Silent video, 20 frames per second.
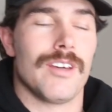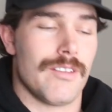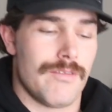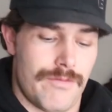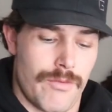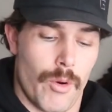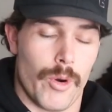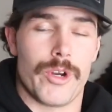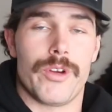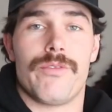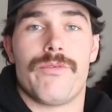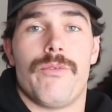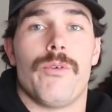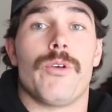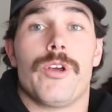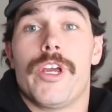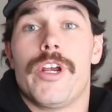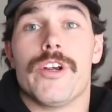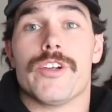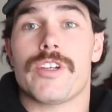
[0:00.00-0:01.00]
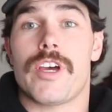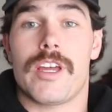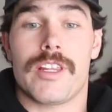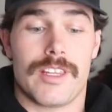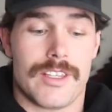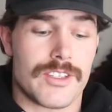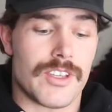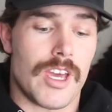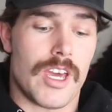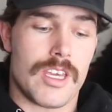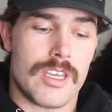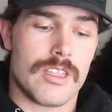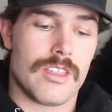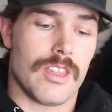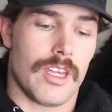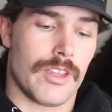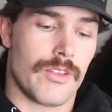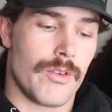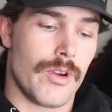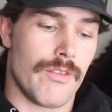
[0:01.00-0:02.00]
4 years, I'd say,
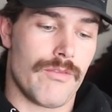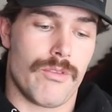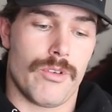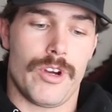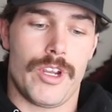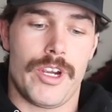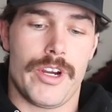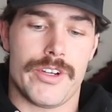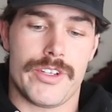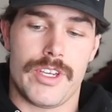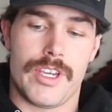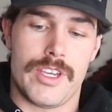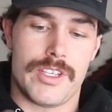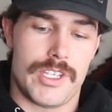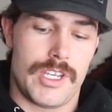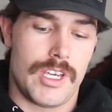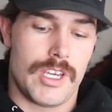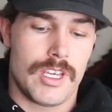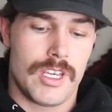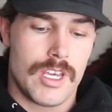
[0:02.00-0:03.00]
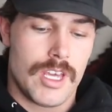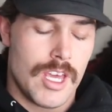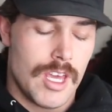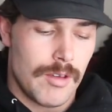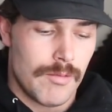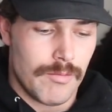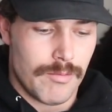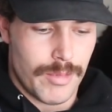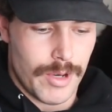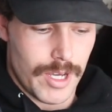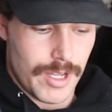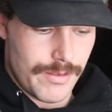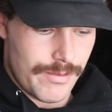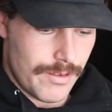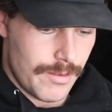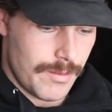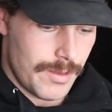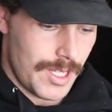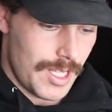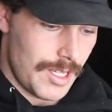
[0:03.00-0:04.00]
like 3 or 4 years easy. But
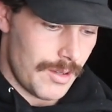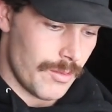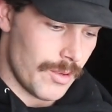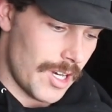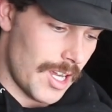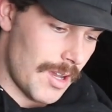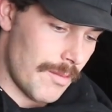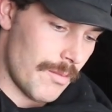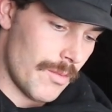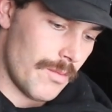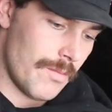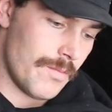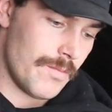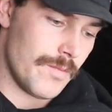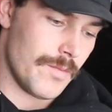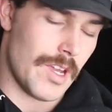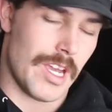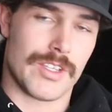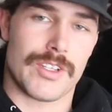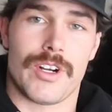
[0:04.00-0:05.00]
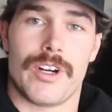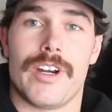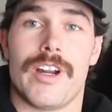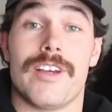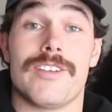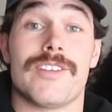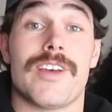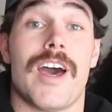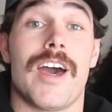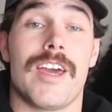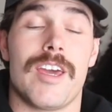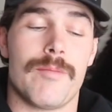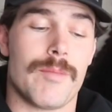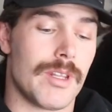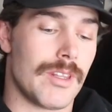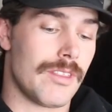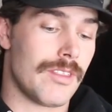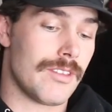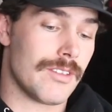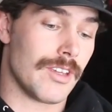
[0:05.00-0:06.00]
for me, when I'm as hard as I am
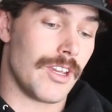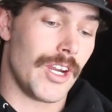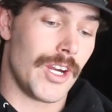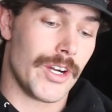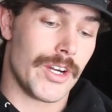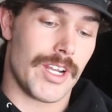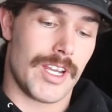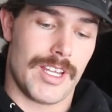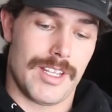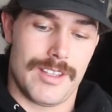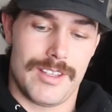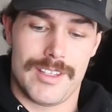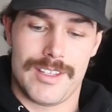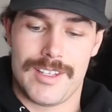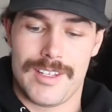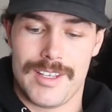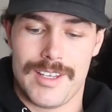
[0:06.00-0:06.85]
on gear and